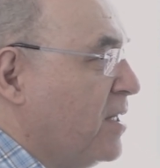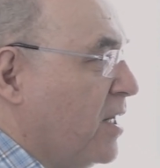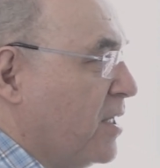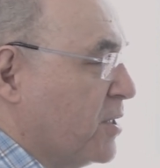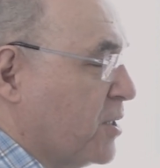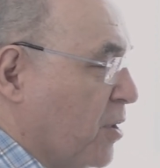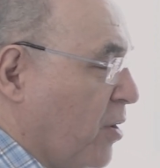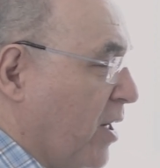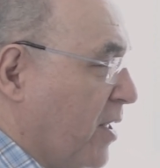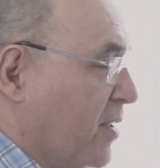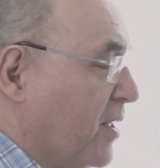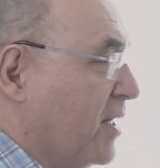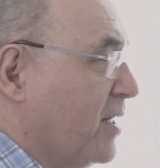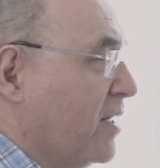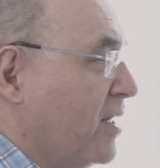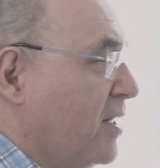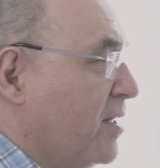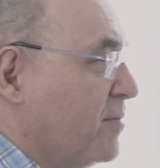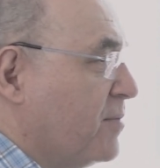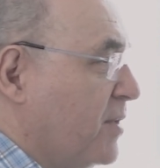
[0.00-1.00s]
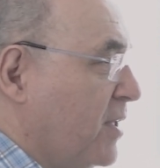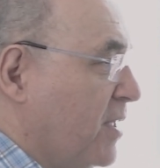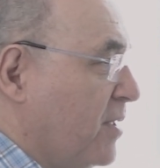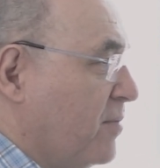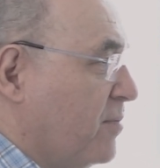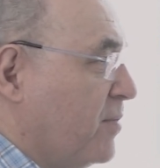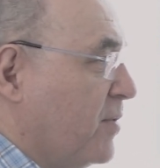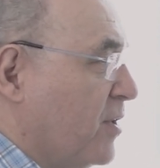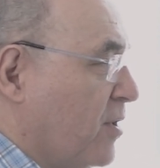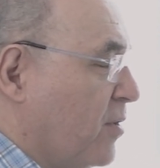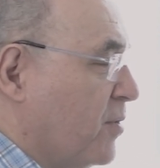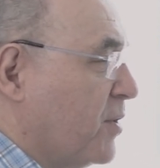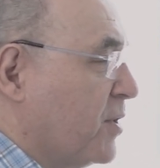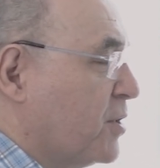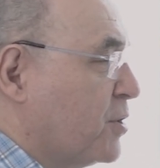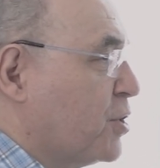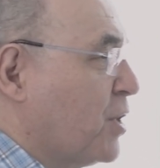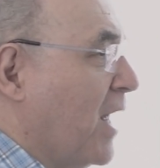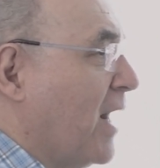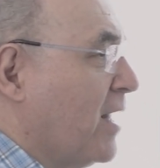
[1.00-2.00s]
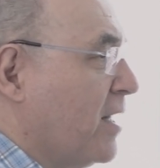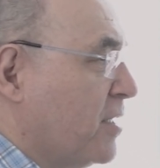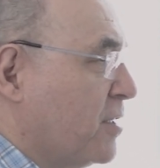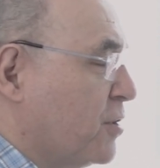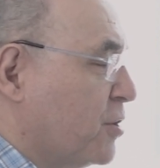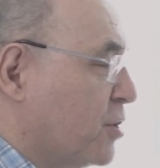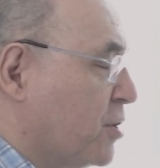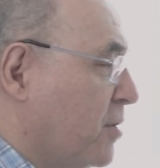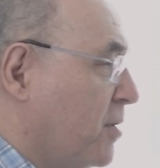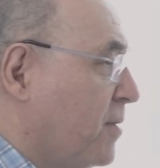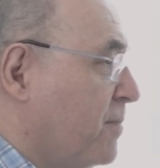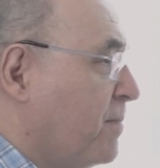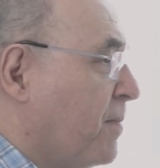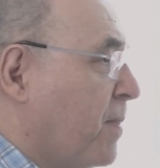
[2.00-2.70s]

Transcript: And so I think the you know the challenge